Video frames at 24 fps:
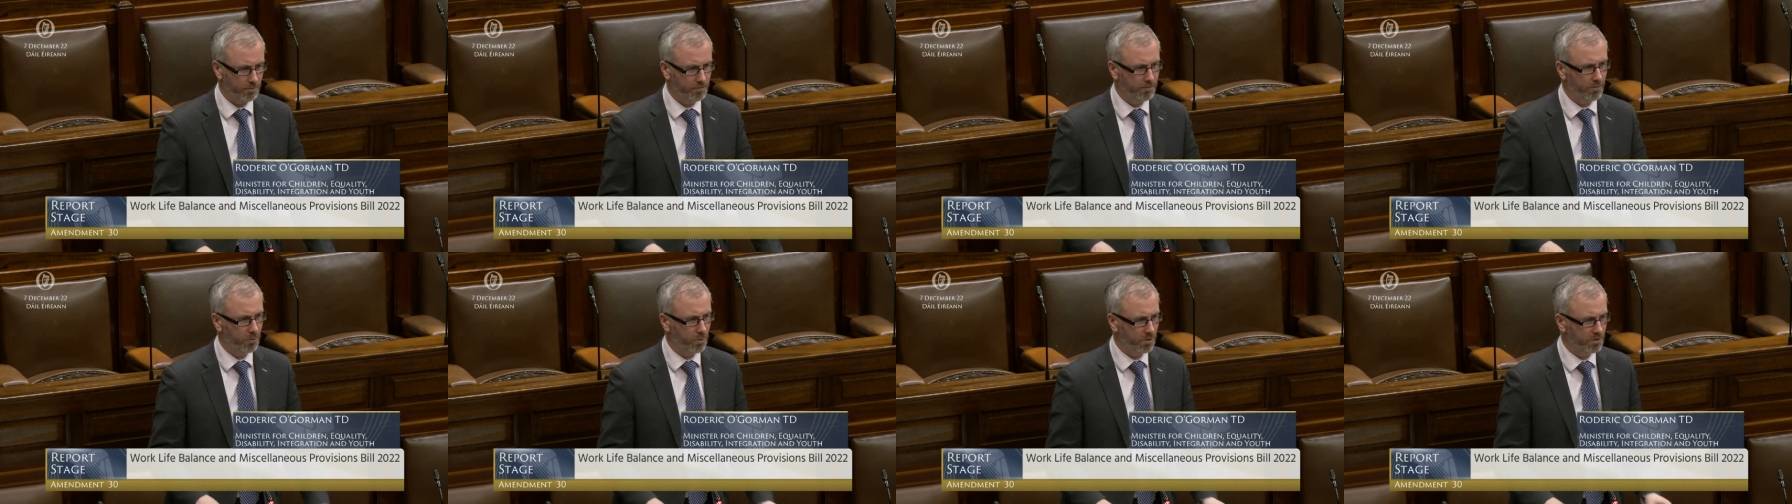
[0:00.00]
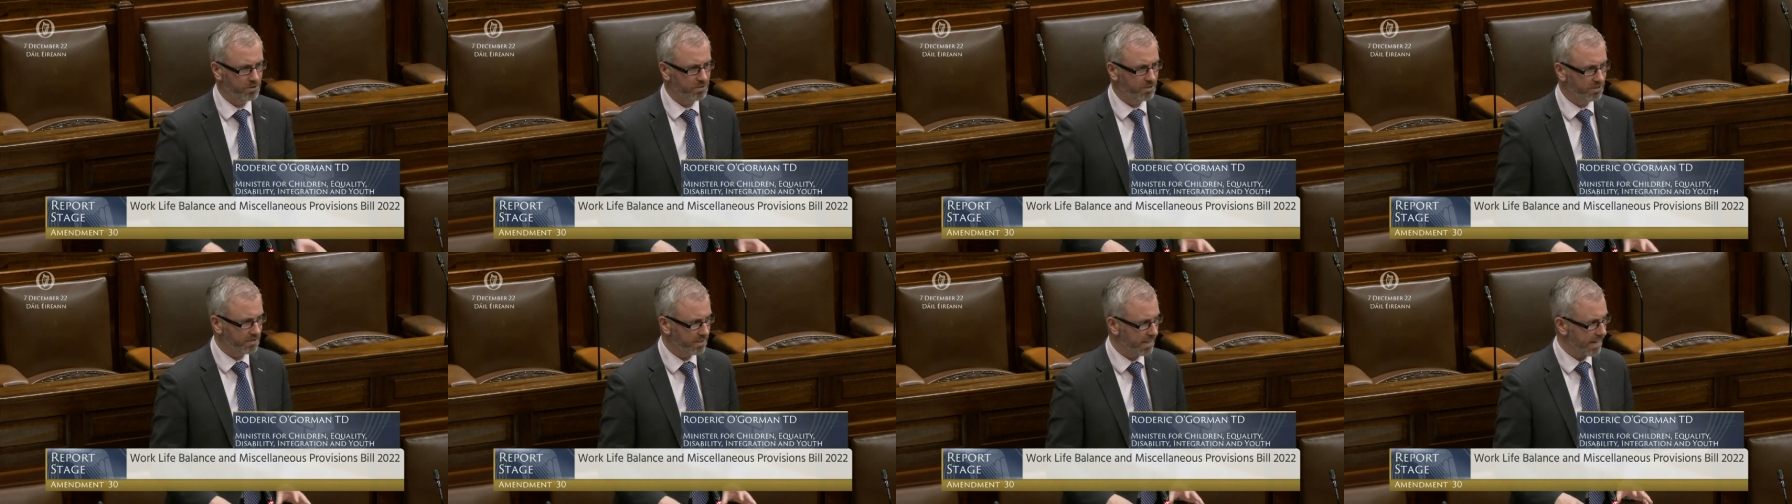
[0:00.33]
forward
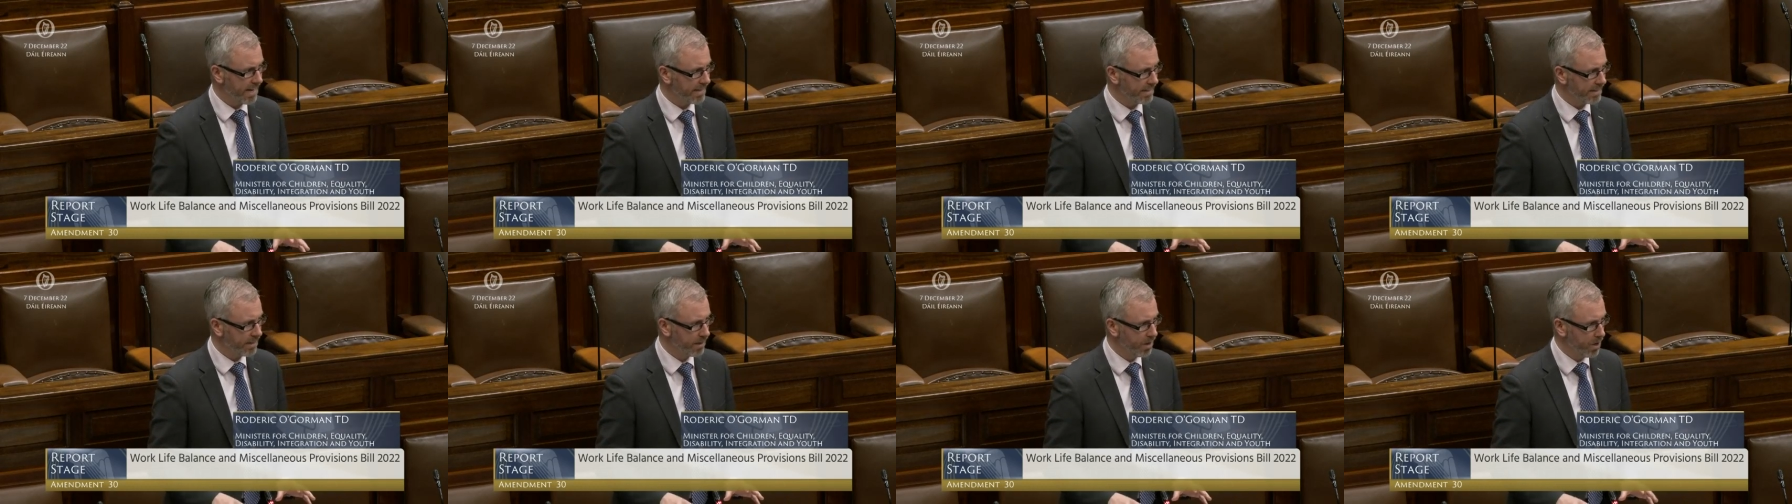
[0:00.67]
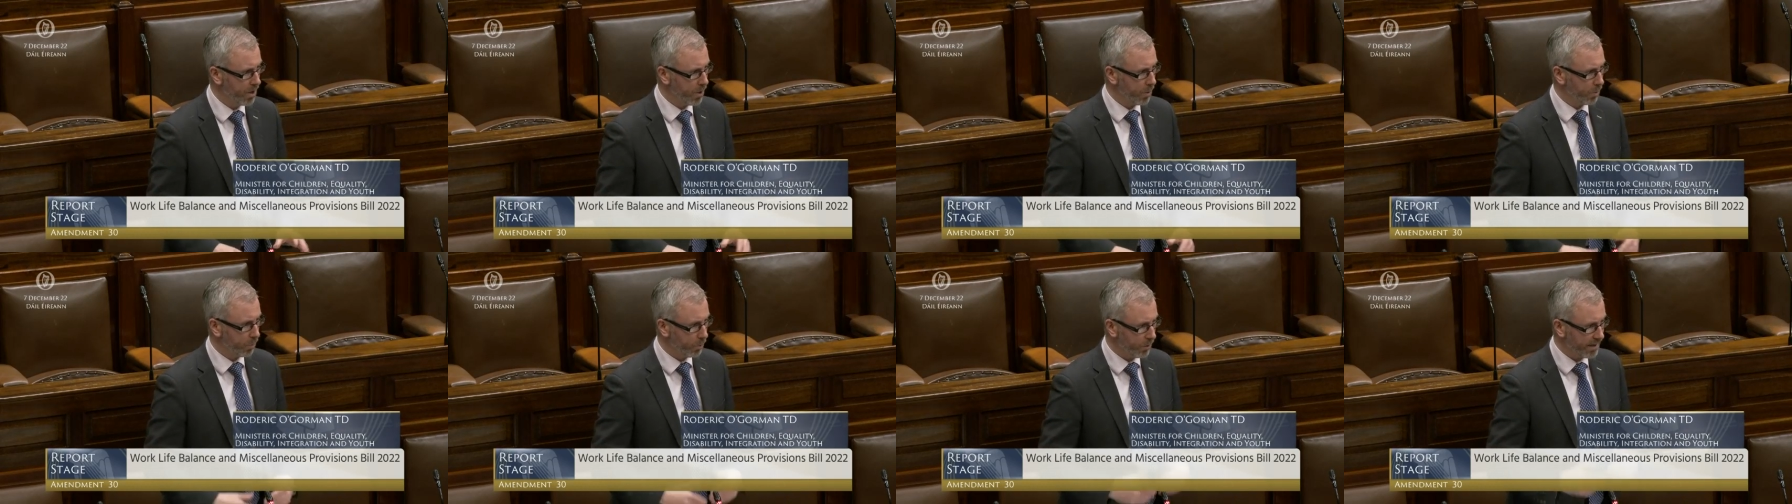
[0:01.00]
today,
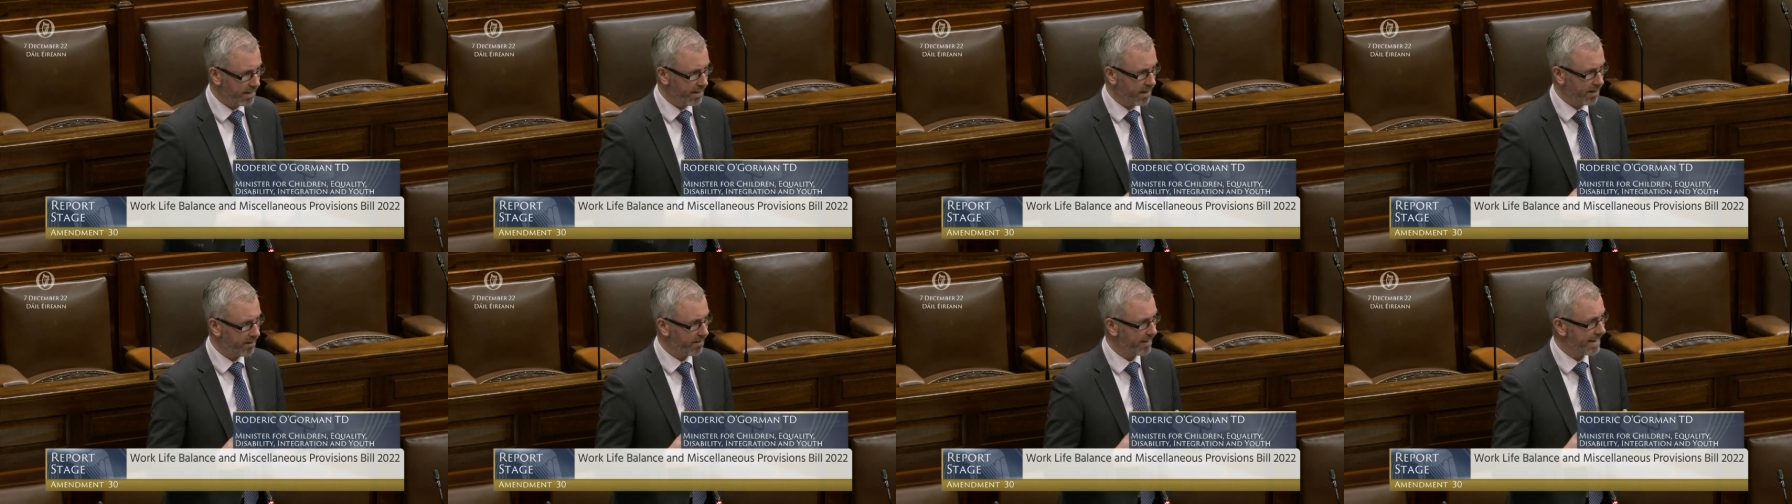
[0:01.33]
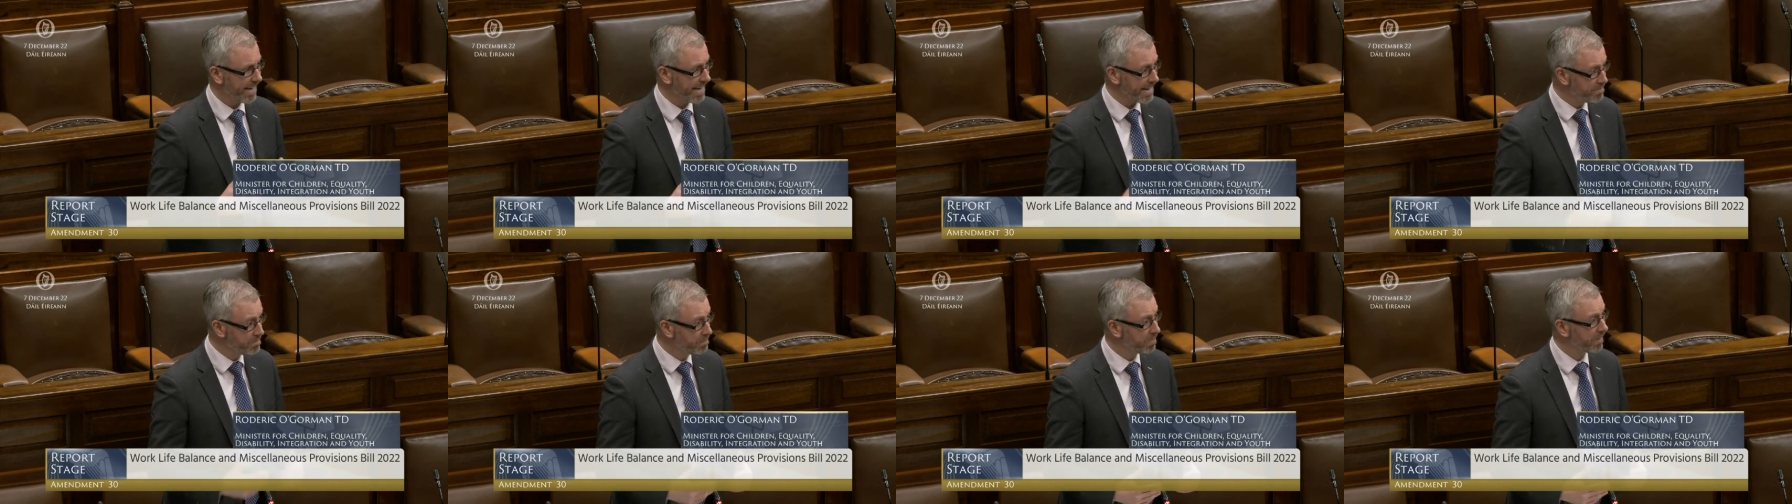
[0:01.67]
we are
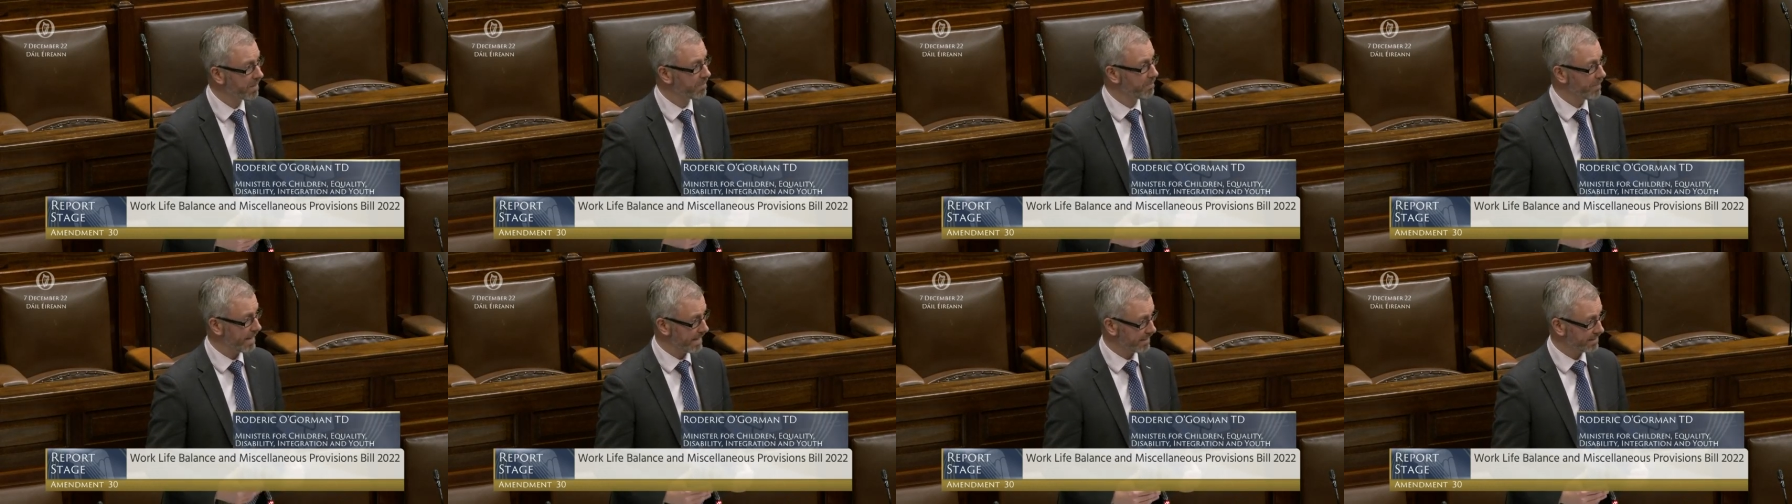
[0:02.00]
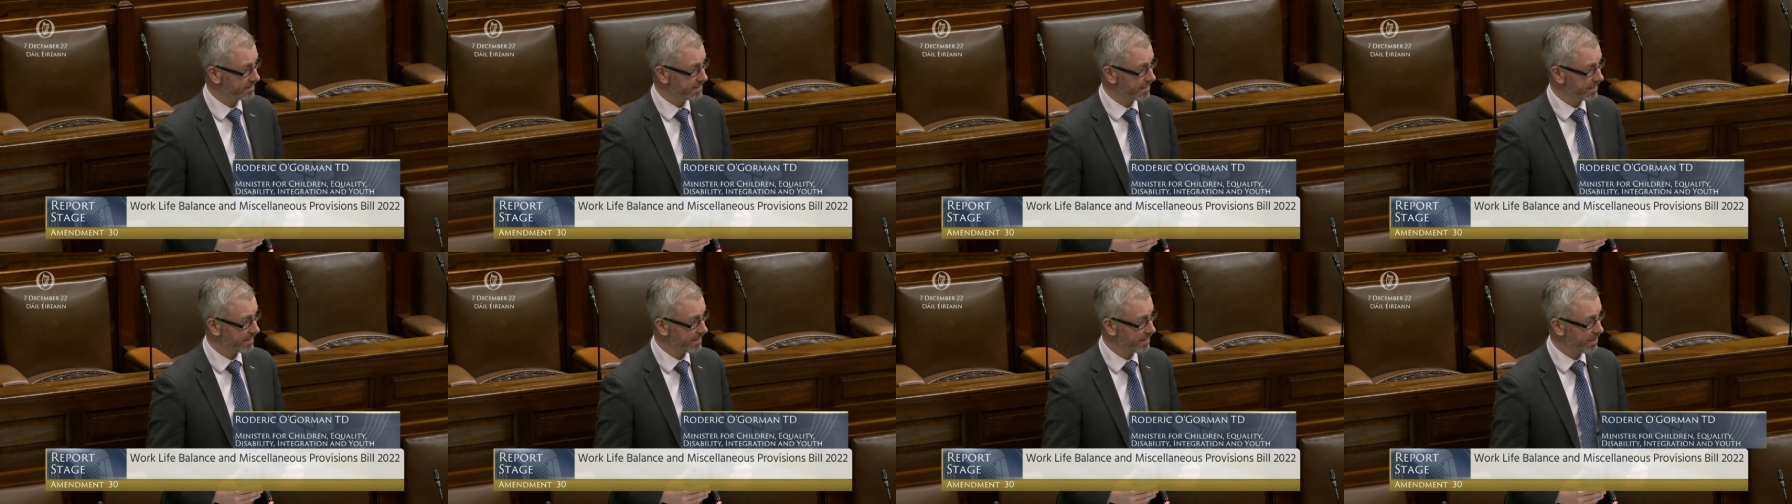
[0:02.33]

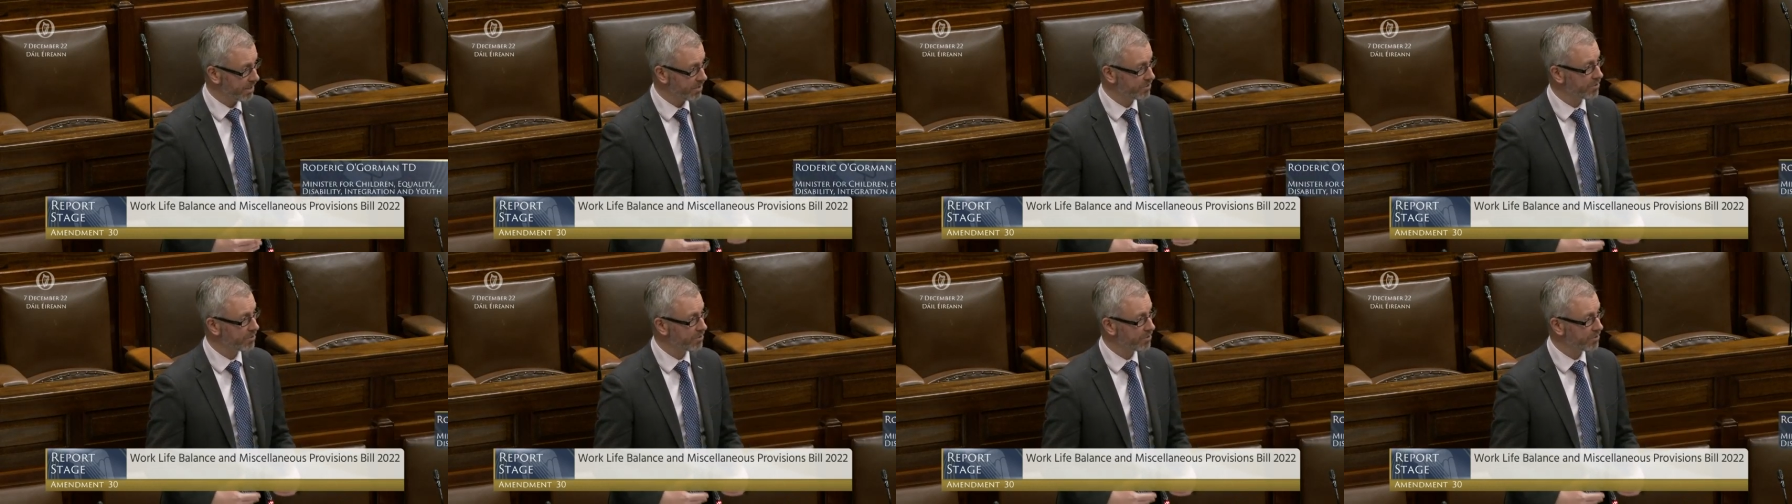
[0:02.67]
implementing